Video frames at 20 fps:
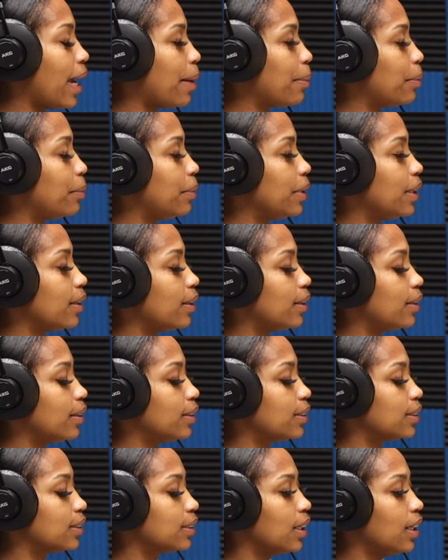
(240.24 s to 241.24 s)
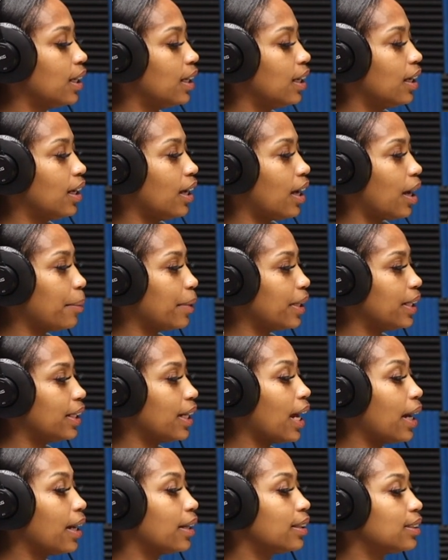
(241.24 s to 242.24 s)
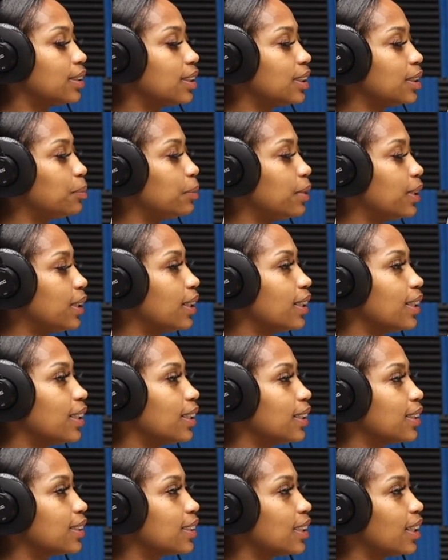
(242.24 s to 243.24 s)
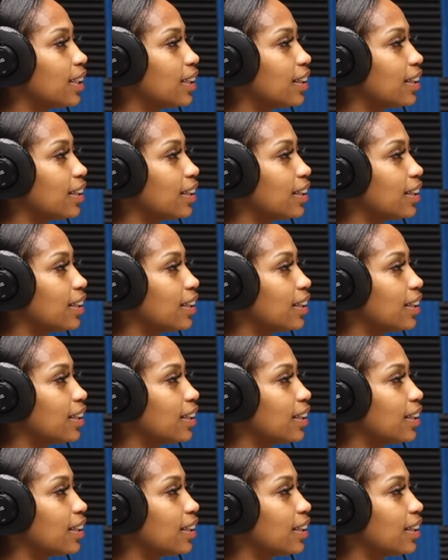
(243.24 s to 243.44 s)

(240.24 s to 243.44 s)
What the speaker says: habit because, not just because